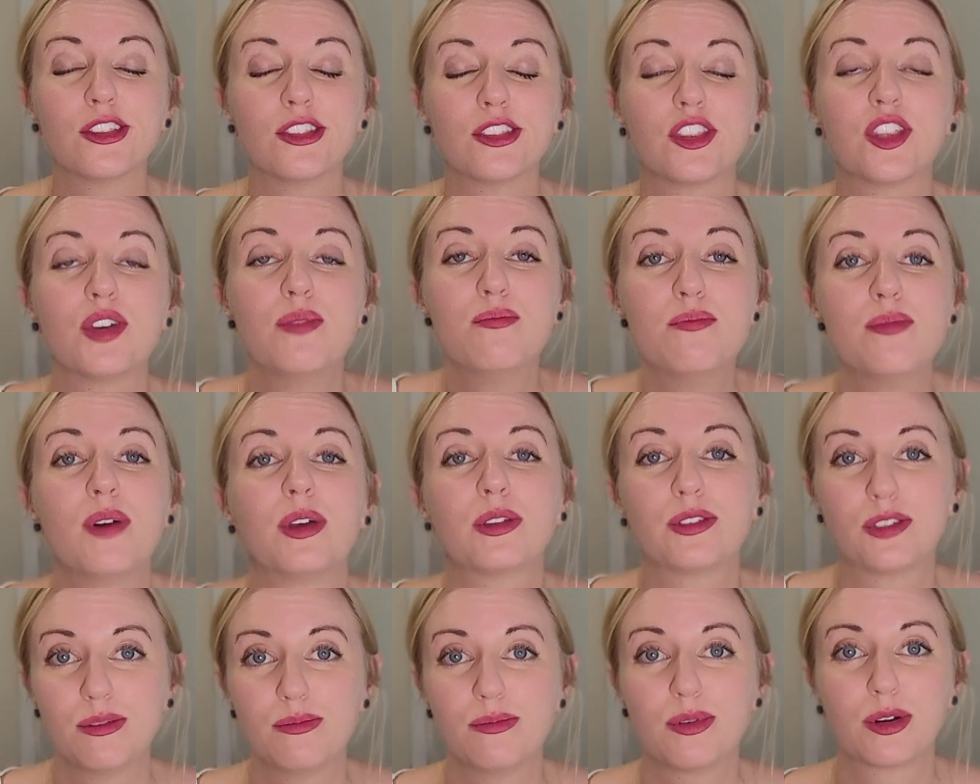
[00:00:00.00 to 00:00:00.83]
the
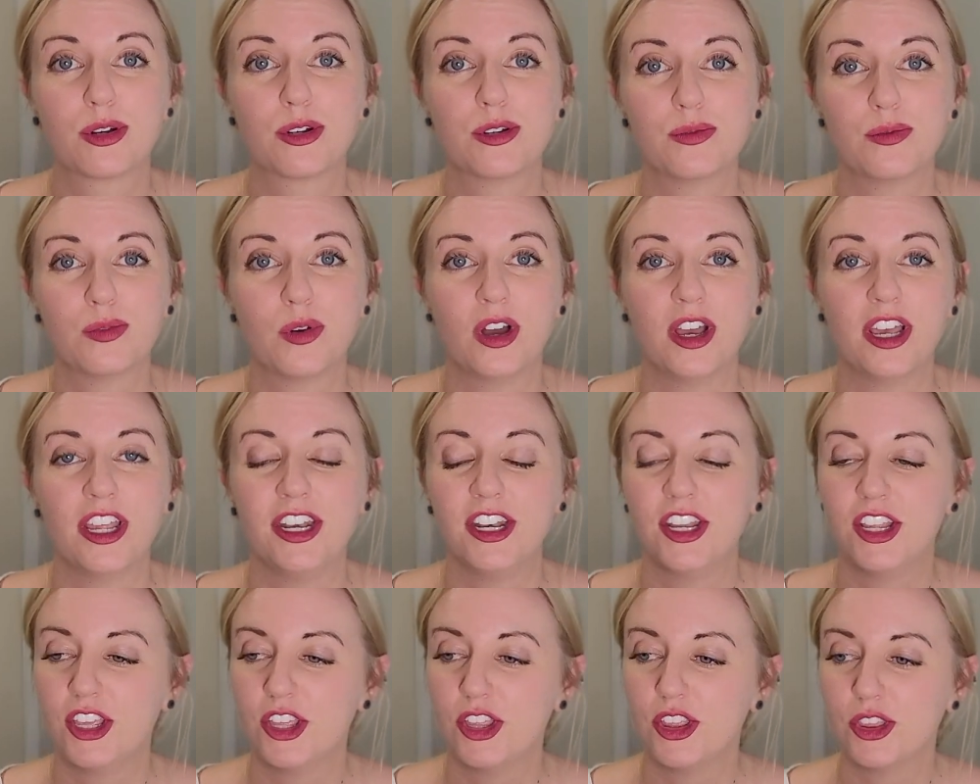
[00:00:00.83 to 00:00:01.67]
most important
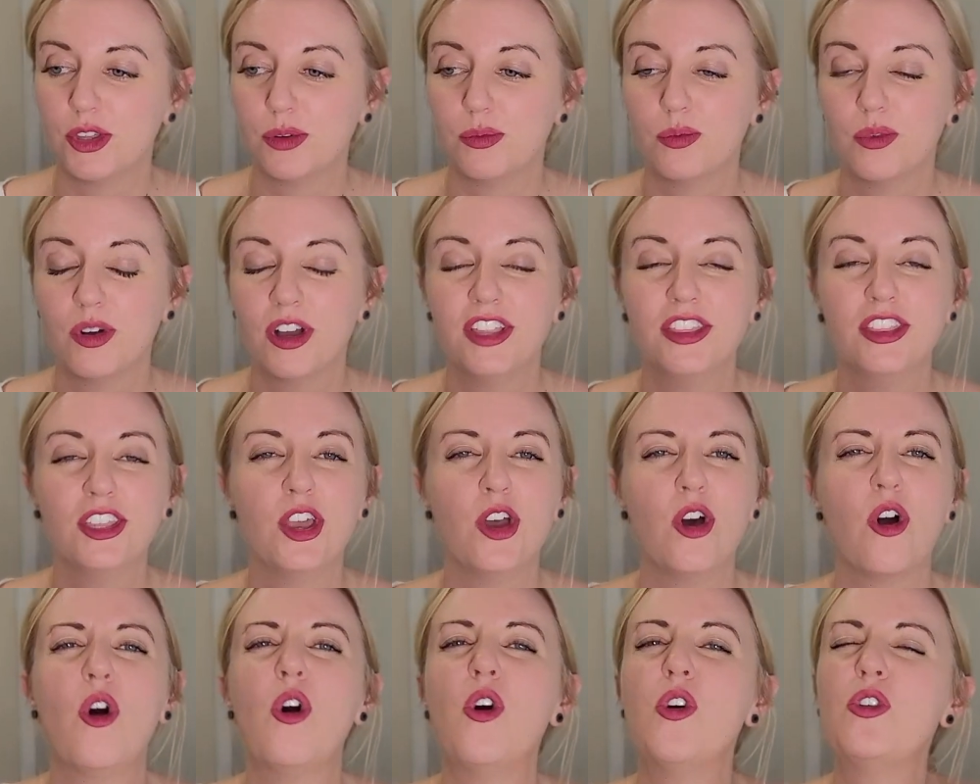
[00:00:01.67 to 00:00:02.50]
one, the one that
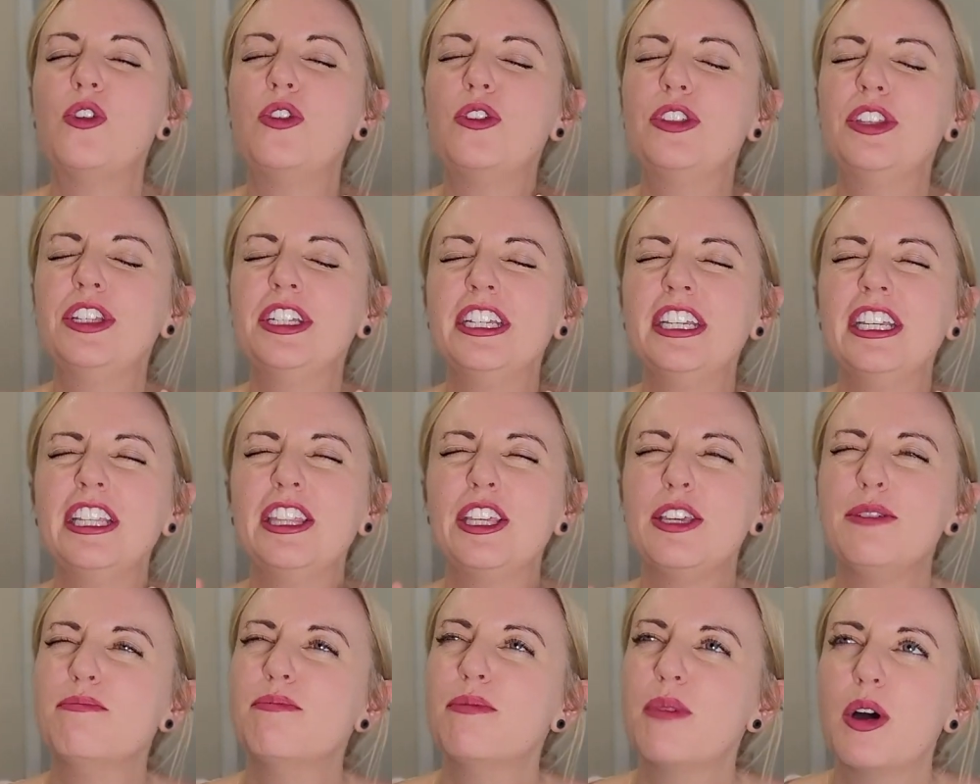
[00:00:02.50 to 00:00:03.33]
only
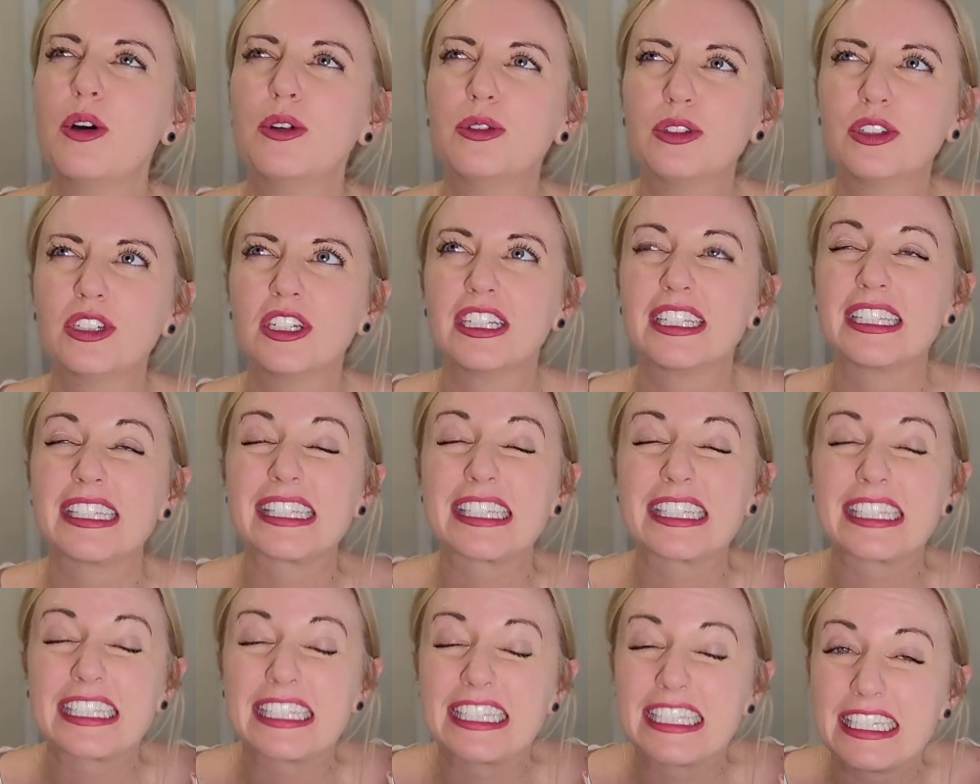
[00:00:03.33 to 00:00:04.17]
the most
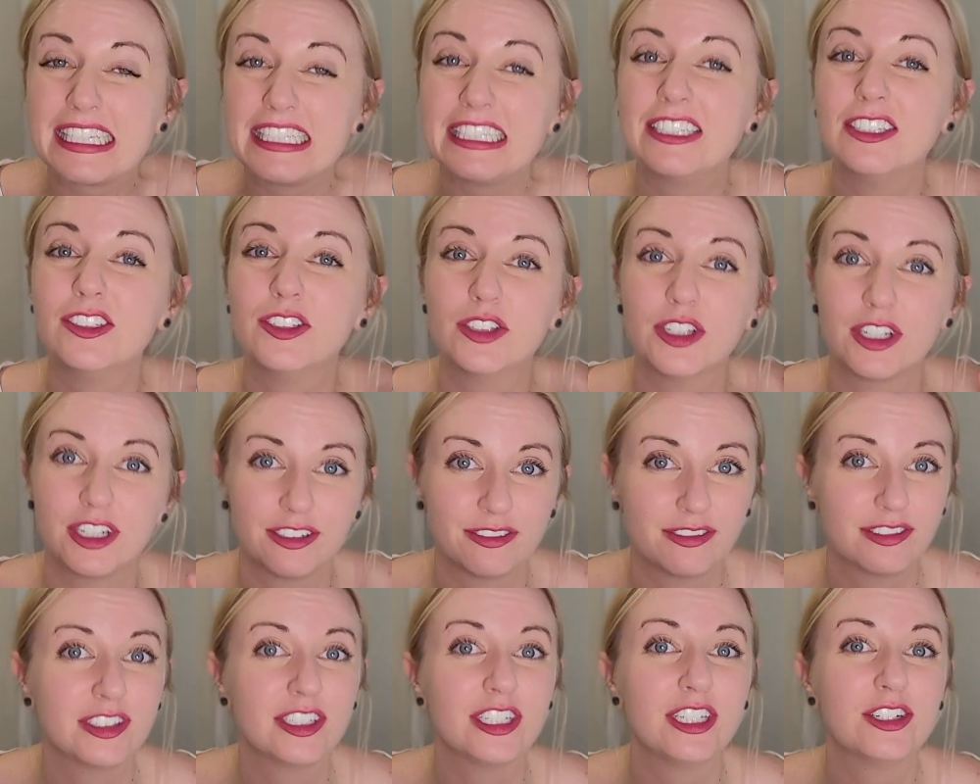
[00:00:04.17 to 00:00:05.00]
skilled
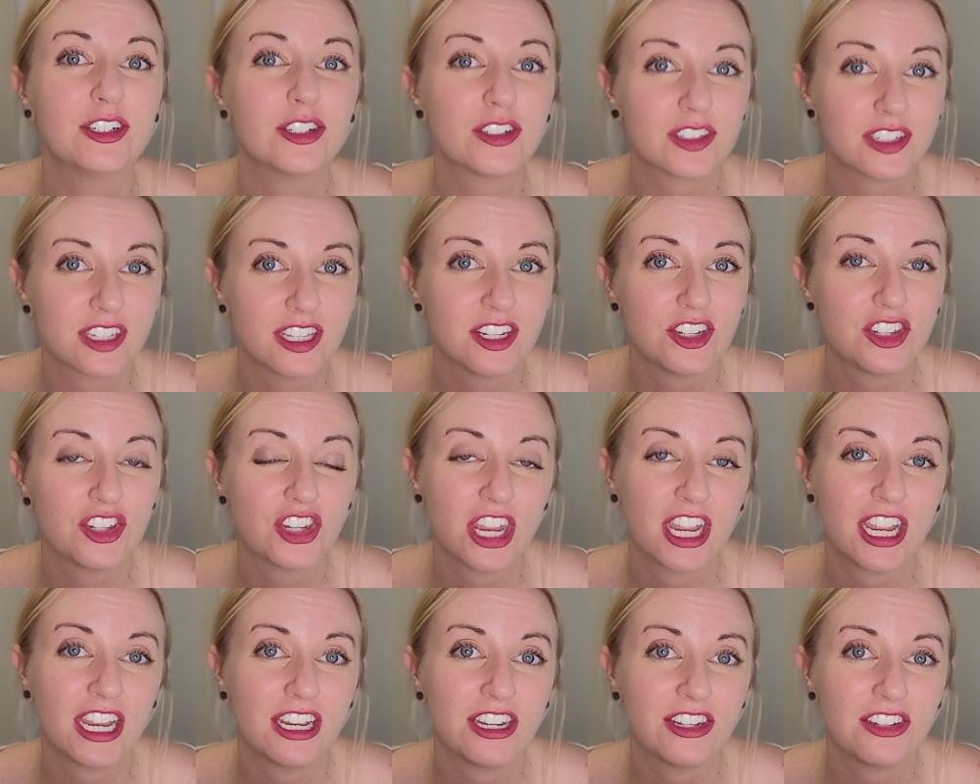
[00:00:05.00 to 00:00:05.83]
of leaders can
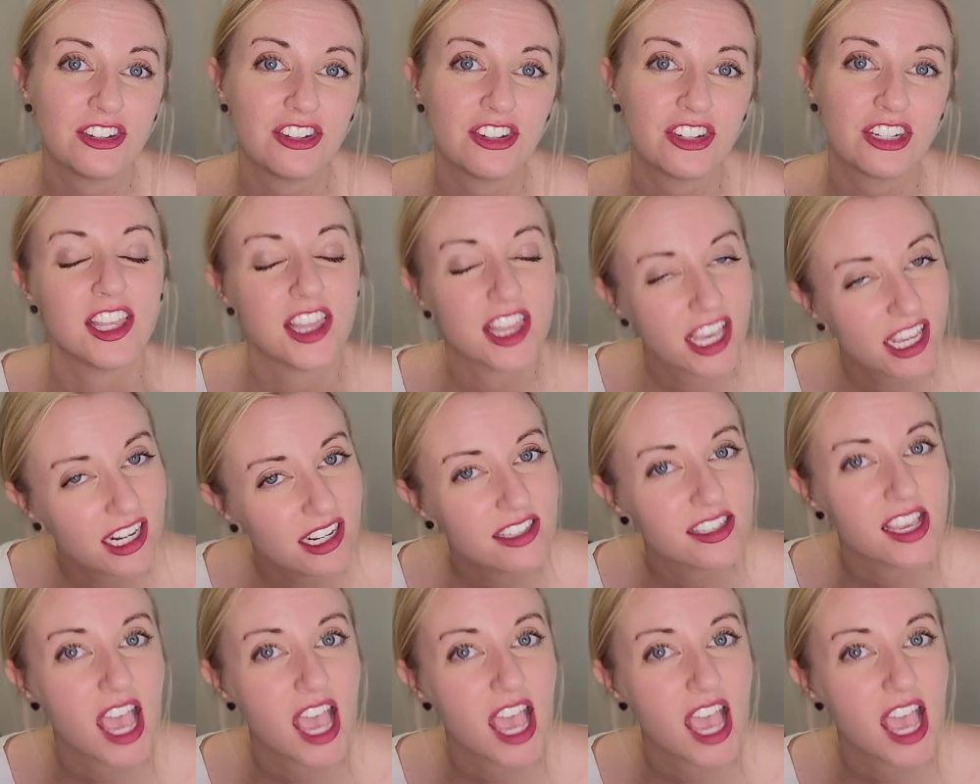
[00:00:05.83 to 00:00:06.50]
change, that is